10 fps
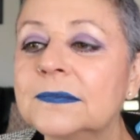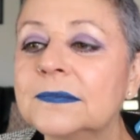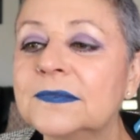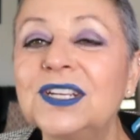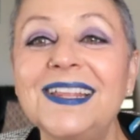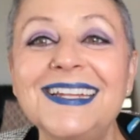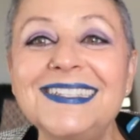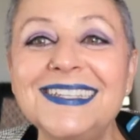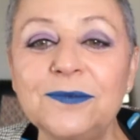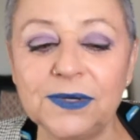So
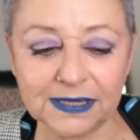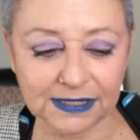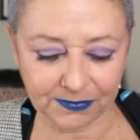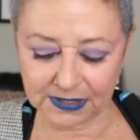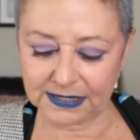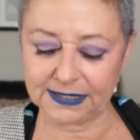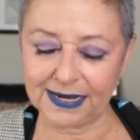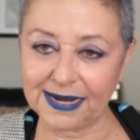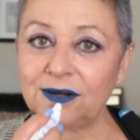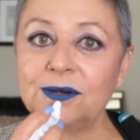that's it with lip gloss.
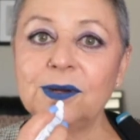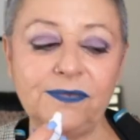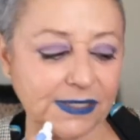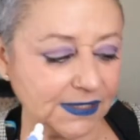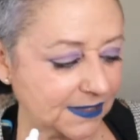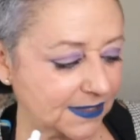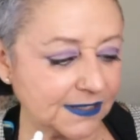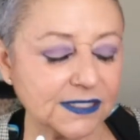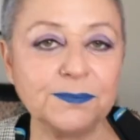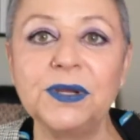And I don't know if I just
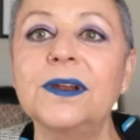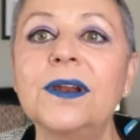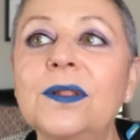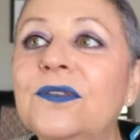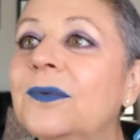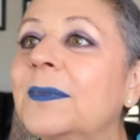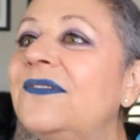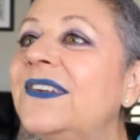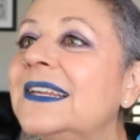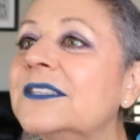smeared it all over my face.